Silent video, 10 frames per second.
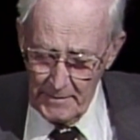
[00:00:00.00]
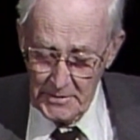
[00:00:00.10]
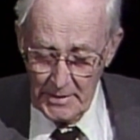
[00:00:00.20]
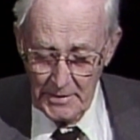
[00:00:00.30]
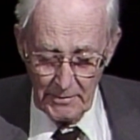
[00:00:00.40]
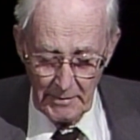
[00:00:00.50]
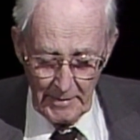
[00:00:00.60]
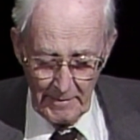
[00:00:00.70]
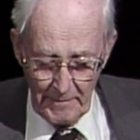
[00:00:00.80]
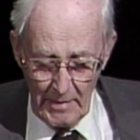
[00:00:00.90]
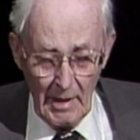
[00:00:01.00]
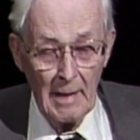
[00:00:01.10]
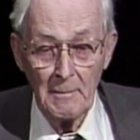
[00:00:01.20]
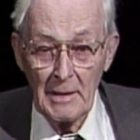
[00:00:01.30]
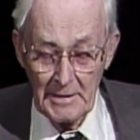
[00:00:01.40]
It says so here,
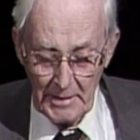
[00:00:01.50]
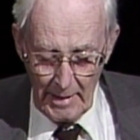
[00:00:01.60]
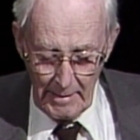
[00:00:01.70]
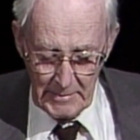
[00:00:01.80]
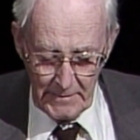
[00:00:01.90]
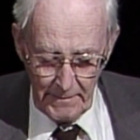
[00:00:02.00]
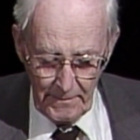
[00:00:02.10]
and many times.